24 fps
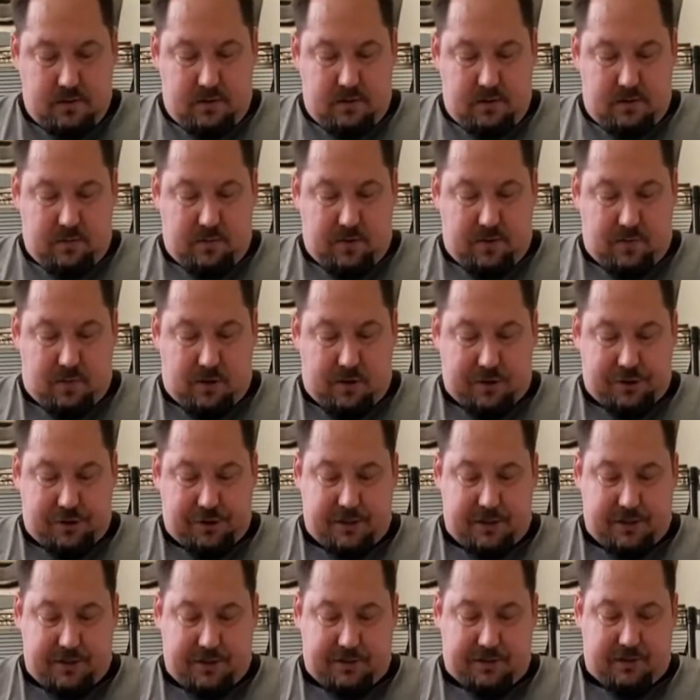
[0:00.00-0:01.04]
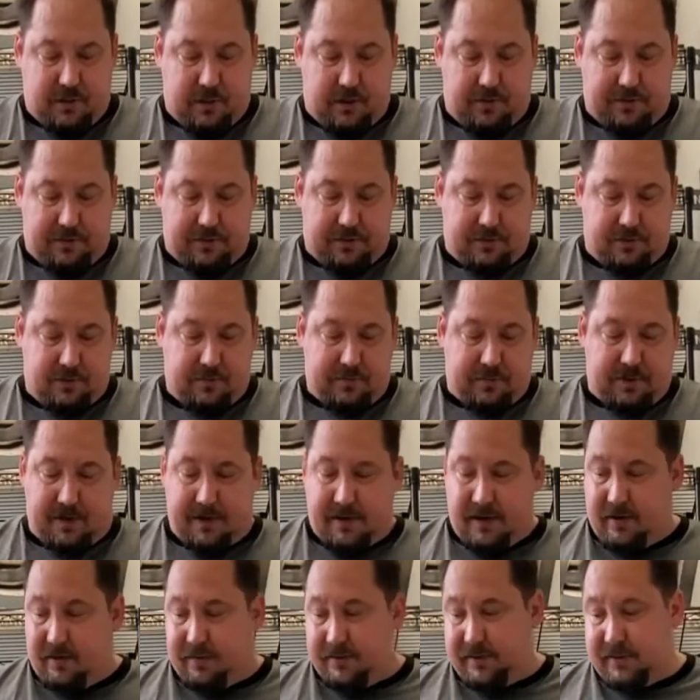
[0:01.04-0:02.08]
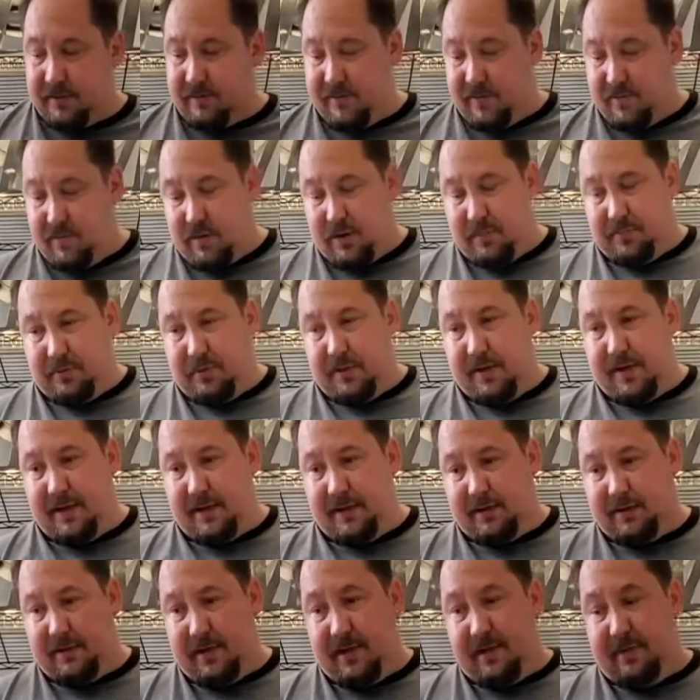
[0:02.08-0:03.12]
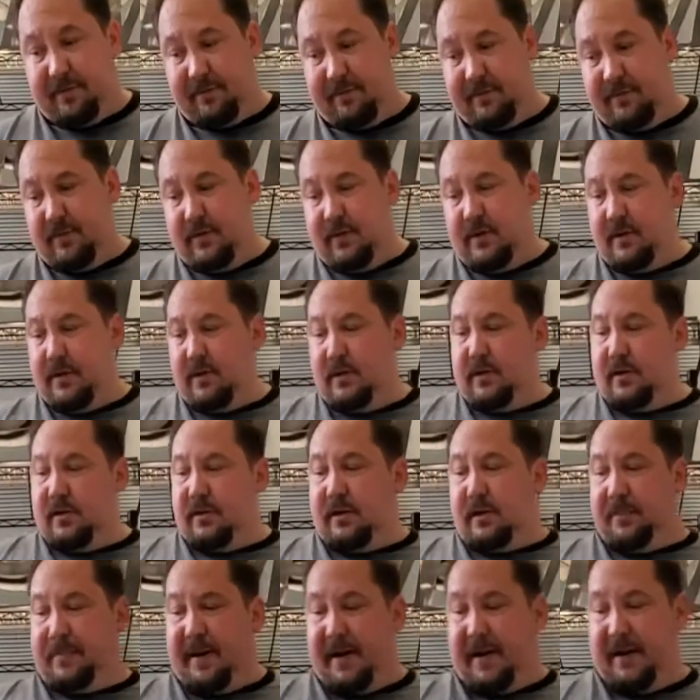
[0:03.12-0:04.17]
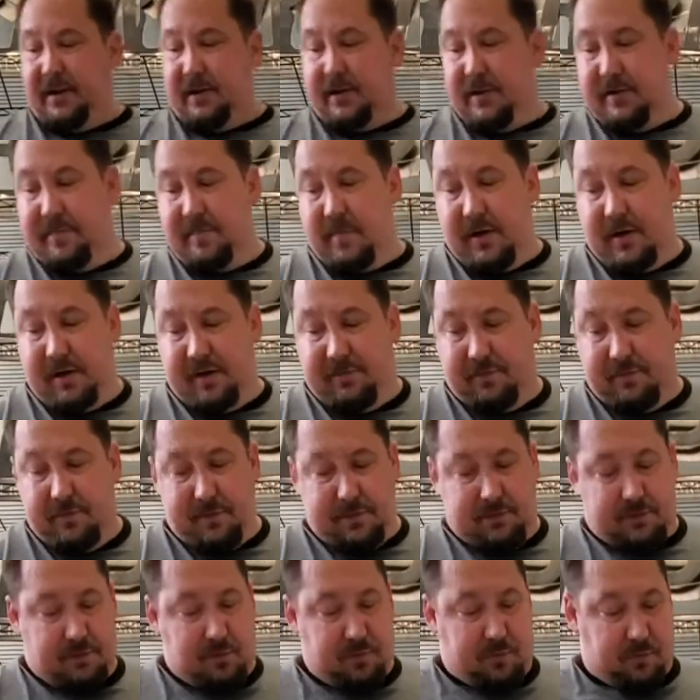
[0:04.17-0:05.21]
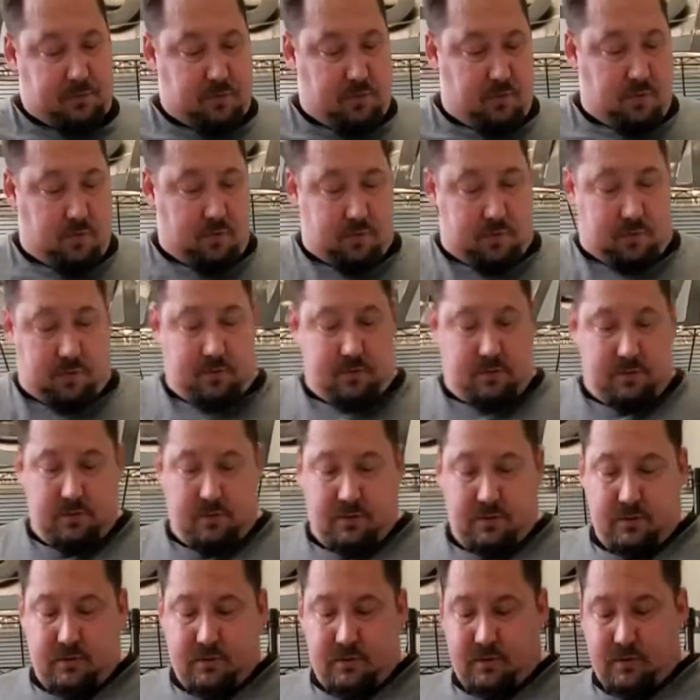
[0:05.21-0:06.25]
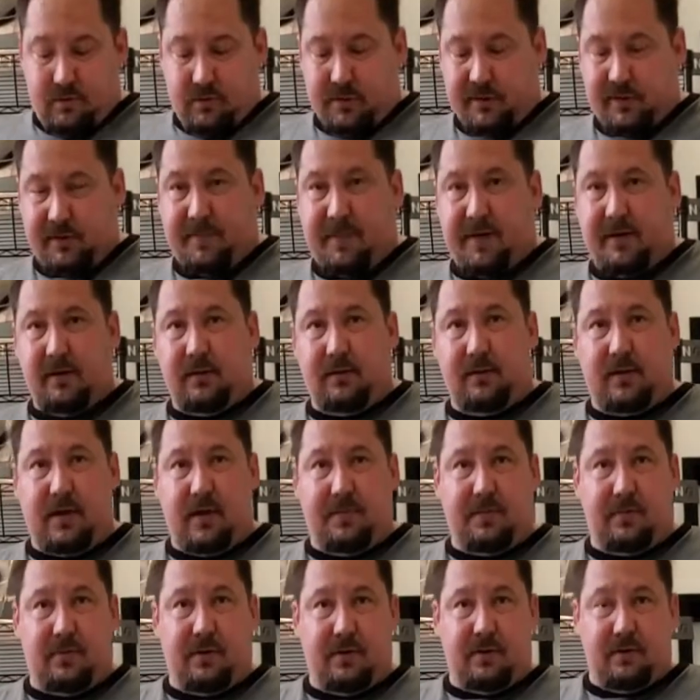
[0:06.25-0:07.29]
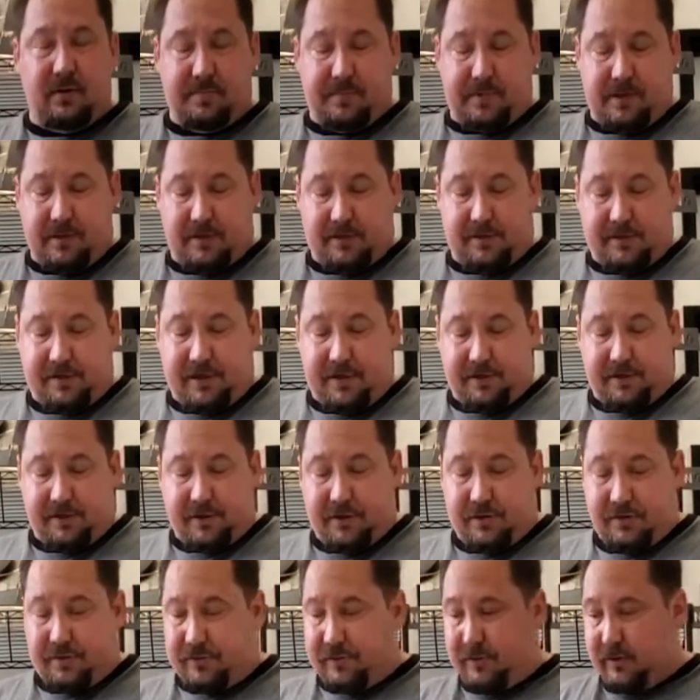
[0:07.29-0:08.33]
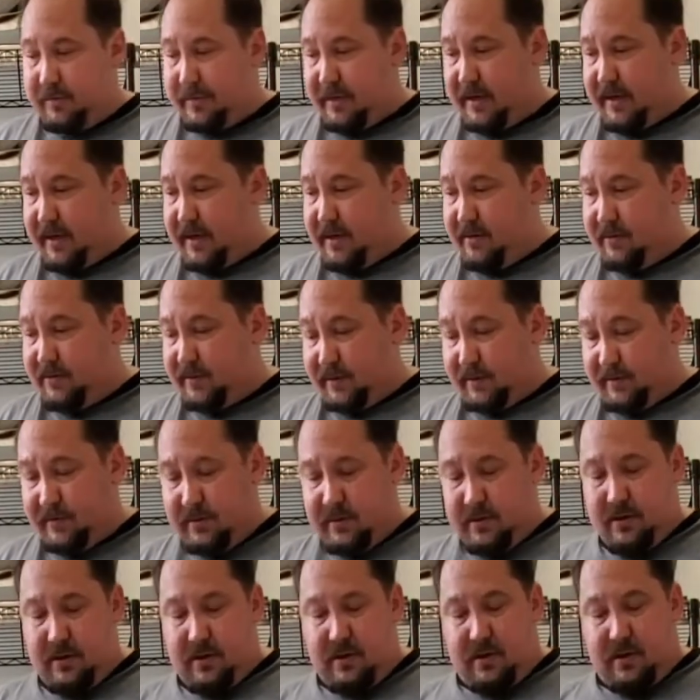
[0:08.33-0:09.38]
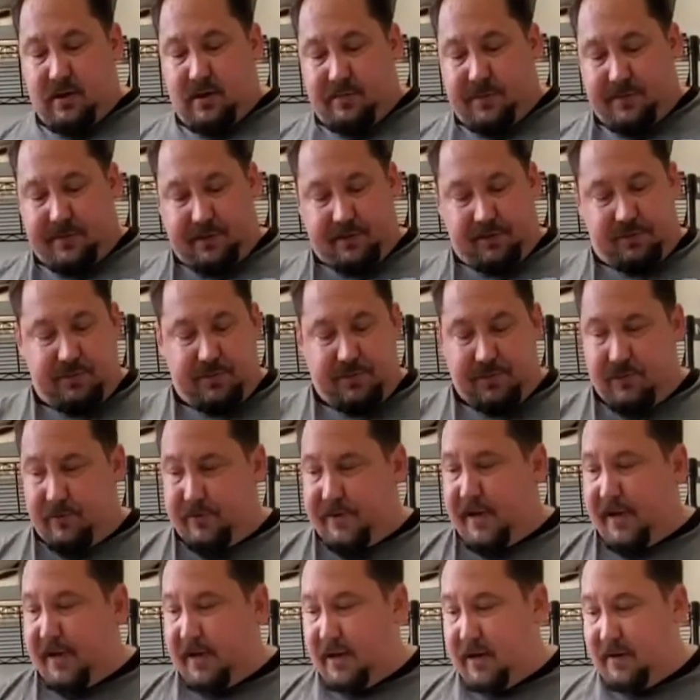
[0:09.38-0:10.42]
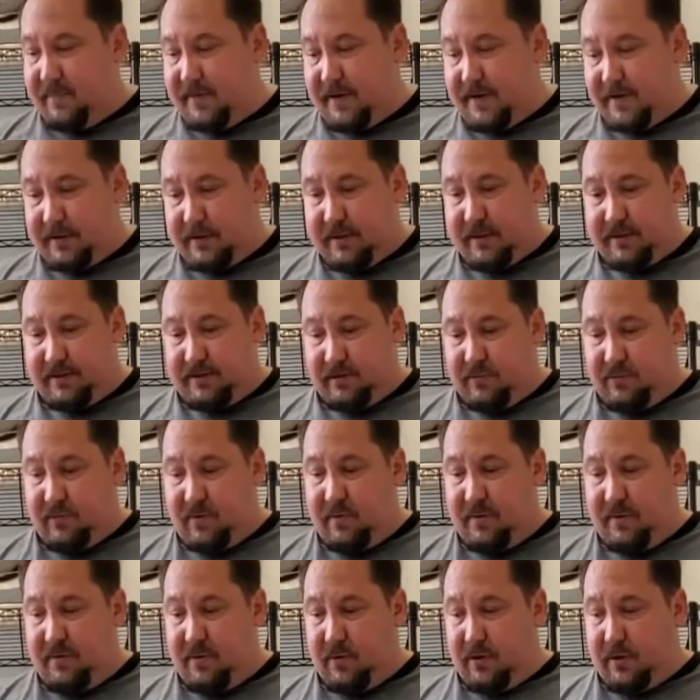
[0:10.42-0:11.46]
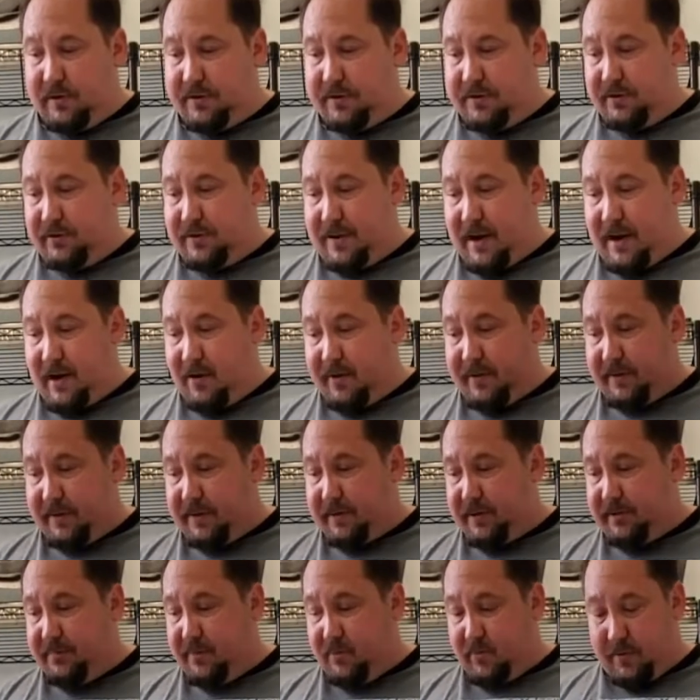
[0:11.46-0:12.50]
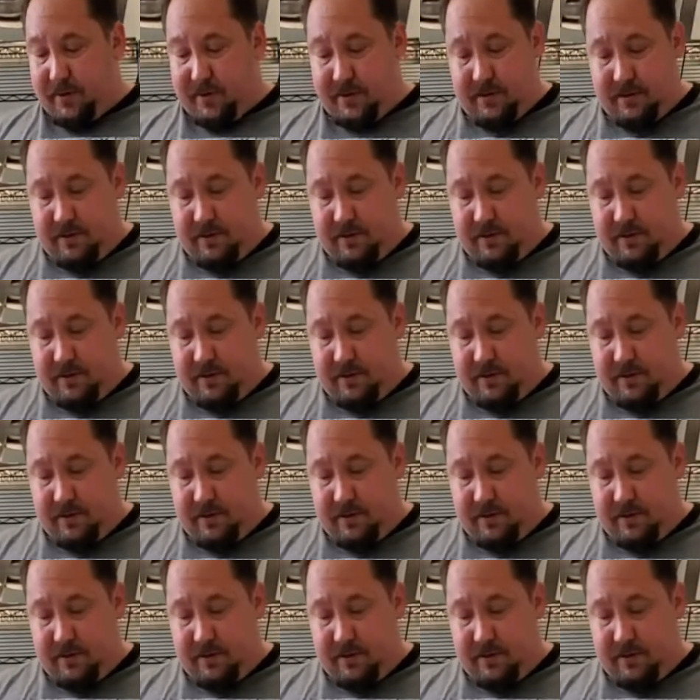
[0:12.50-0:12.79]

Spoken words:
we want you to discard the turbine housing. We want to play it safe. You paid good money for the Super-Core. Let's spend a couple $100, get you a new turbine housing. But this one's okay, obviously. So what we want to do now at this point